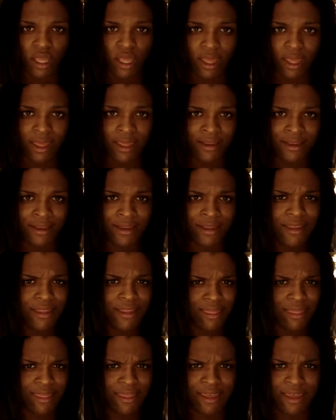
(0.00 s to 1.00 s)
and a
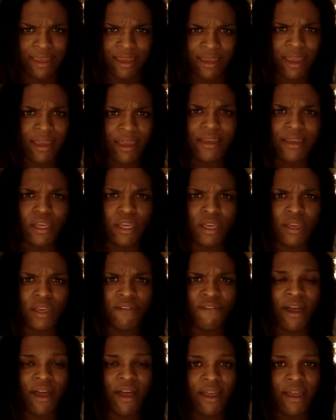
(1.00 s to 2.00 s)

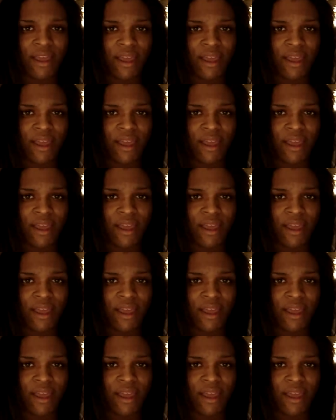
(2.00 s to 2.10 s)
thief,